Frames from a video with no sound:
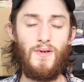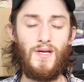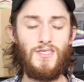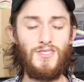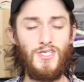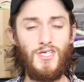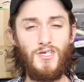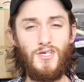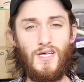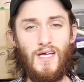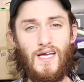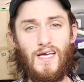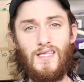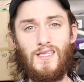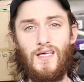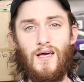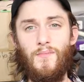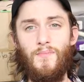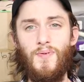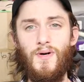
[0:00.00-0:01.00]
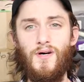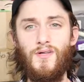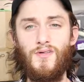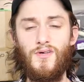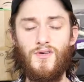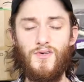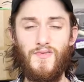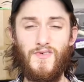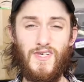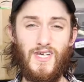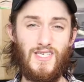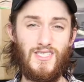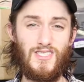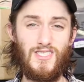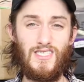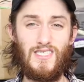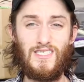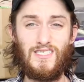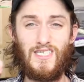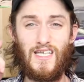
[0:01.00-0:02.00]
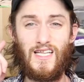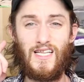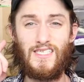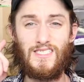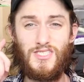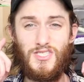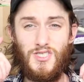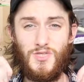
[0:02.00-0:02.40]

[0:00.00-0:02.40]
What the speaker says: Make sure you hit that bell notification because it lets